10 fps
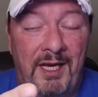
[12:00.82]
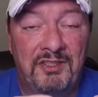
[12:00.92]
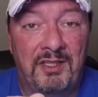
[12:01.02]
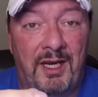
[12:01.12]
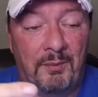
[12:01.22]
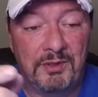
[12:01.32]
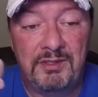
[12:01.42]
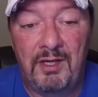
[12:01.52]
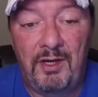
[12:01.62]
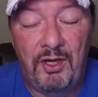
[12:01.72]
to action
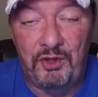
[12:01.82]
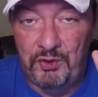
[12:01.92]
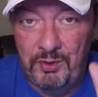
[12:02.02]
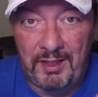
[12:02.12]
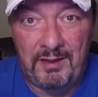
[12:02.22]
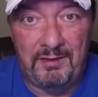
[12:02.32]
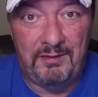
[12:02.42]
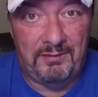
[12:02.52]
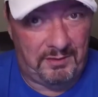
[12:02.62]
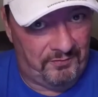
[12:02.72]
cameras, you get
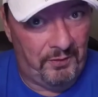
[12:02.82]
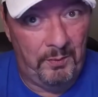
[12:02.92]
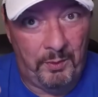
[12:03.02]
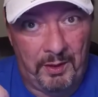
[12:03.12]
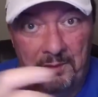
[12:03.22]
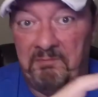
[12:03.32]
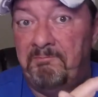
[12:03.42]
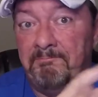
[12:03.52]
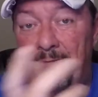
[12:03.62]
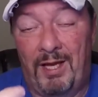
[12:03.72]
the firmware,
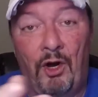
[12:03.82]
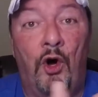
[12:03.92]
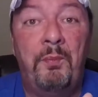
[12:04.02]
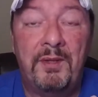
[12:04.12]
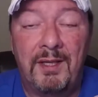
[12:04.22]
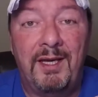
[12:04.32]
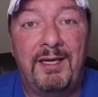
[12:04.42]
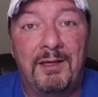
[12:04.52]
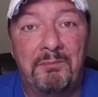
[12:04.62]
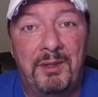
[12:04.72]
and I hope you like
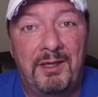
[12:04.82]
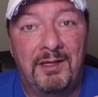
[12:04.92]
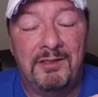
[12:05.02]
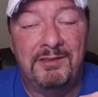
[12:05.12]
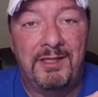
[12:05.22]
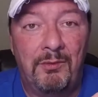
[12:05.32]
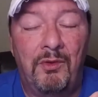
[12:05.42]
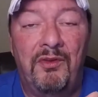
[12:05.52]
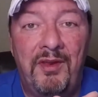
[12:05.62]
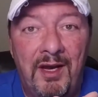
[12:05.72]
it, because they
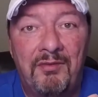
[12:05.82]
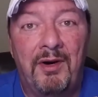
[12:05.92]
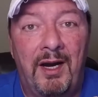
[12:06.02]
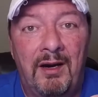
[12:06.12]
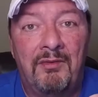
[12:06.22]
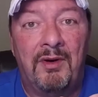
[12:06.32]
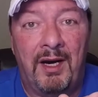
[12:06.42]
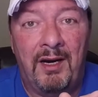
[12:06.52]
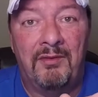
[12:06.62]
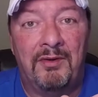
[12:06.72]
will never, ever,
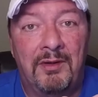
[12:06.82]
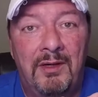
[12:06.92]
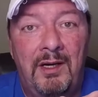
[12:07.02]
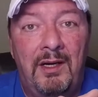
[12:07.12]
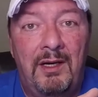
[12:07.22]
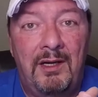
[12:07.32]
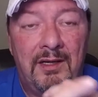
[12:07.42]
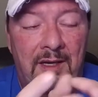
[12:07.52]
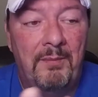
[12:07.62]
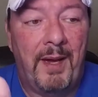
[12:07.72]
ever
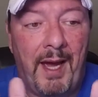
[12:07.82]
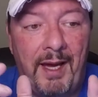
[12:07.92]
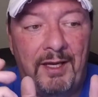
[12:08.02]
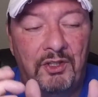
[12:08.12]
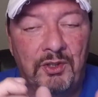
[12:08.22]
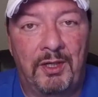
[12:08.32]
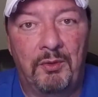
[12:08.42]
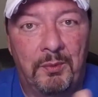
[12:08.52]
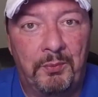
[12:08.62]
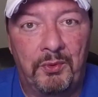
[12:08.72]
come back and try
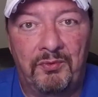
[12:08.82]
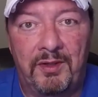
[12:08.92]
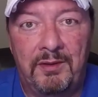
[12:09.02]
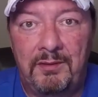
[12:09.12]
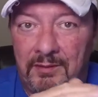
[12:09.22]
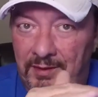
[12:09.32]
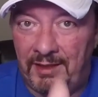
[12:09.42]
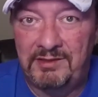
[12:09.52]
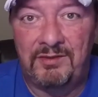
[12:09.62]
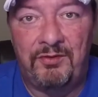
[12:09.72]
to improve it.
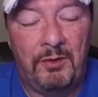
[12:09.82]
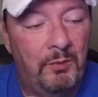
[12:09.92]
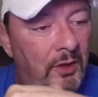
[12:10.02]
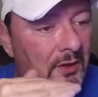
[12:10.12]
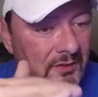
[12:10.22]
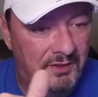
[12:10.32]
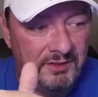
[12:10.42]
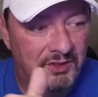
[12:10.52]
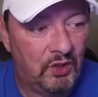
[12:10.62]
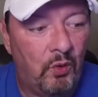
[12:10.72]
That's the firmware.
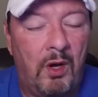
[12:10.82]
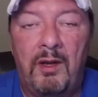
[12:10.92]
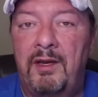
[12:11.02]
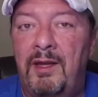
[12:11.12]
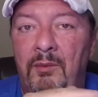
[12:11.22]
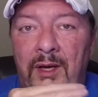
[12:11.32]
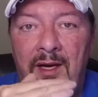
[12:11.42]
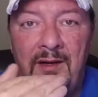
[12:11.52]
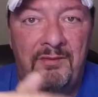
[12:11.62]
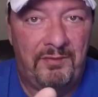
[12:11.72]
This is the quality that we
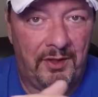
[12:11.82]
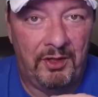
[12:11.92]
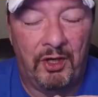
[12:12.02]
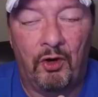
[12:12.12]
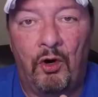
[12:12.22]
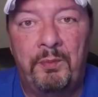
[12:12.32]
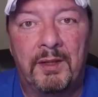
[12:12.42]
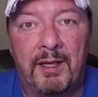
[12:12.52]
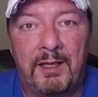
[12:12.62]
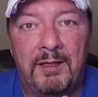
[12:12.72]
have. There you go. Hope you
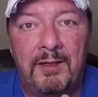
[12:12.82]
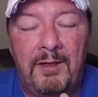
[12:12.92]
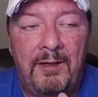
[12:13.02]
like it.